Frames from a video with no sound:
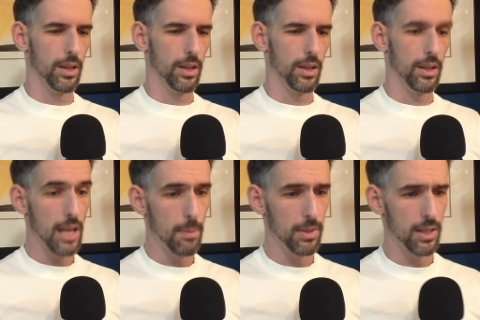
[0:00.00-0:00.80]
It
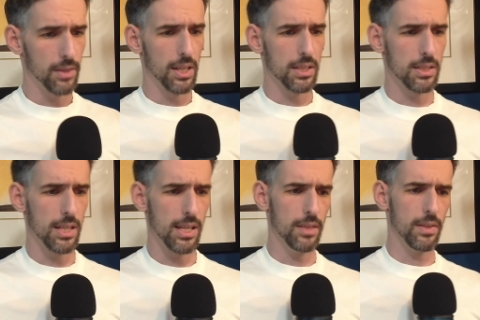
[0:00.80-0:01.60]
happened on the next
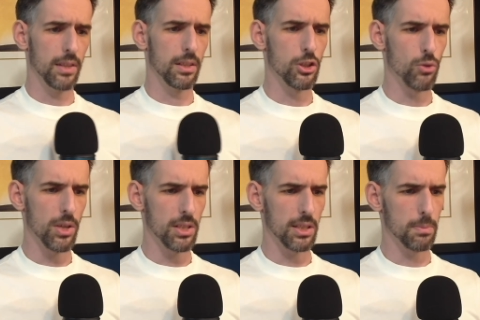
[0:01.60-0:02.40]
day that the
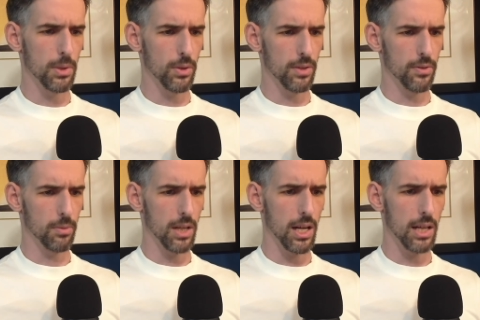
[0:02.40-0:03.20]
distressing spirit
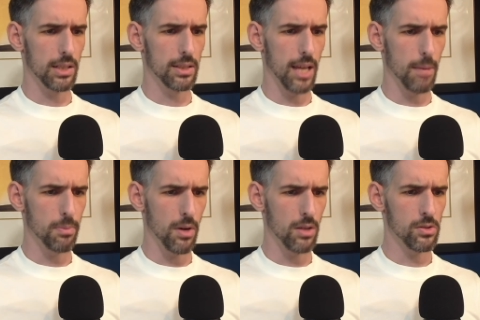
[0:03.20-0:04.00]
from God came
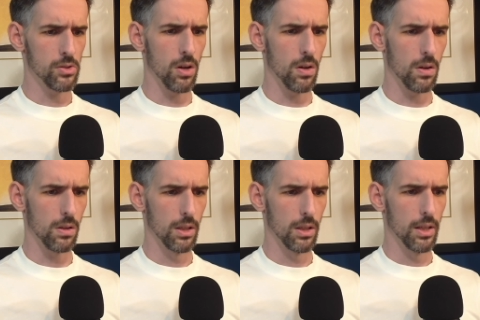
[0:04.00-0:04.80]
upon Saul,
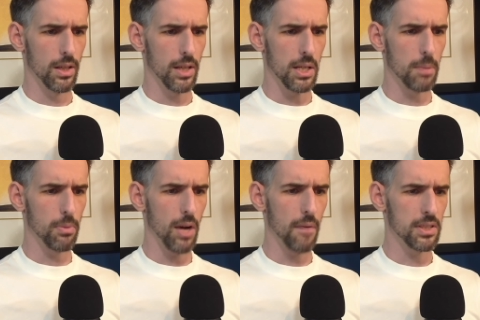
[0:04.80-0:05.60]
and he
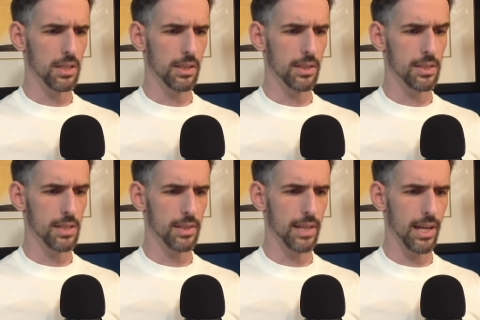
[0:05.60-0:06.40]
prophesied
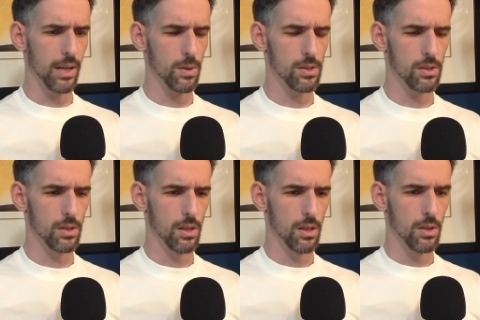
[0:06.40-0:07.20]
inside the house.
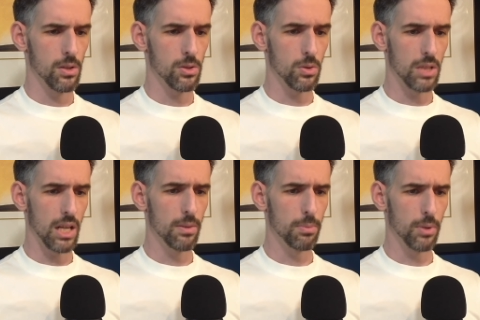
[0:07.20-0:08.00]
So
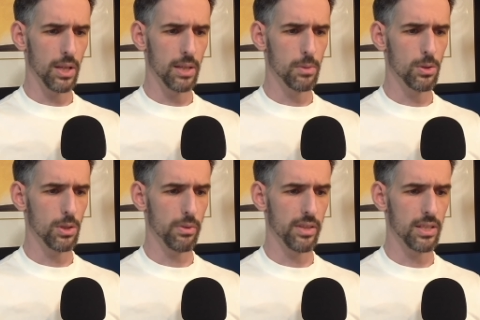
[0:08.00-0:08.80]
David played
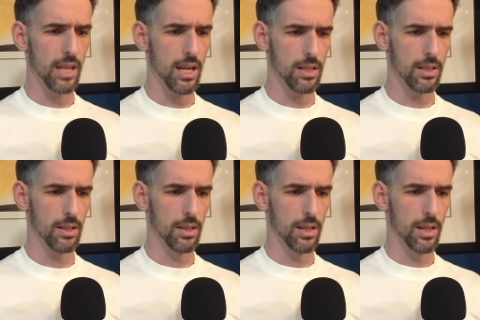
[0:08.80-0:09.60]
music with his hand,
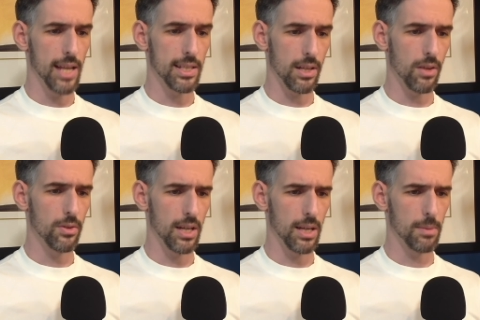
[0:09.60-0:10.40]
as at other
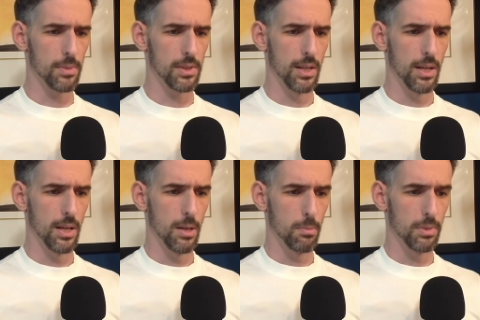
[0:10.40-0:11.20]
times,
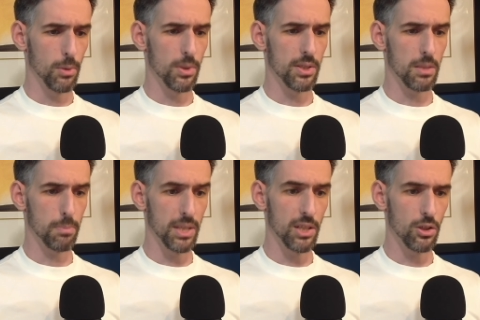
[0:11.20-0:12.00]
but there was a
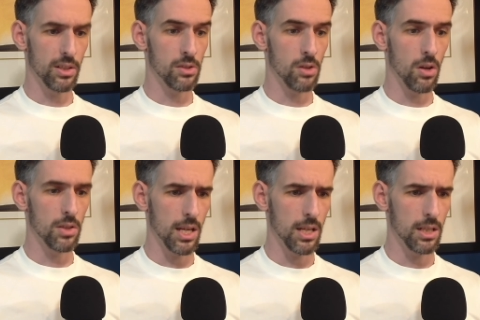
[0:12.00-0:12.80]
spear in Saul's
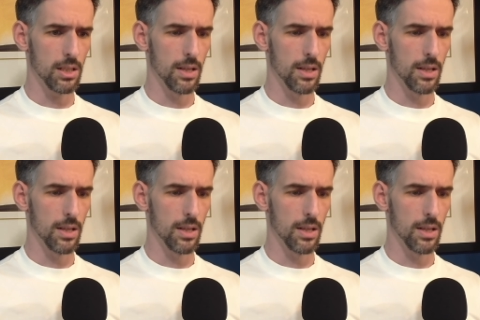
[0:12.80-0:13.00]
hand.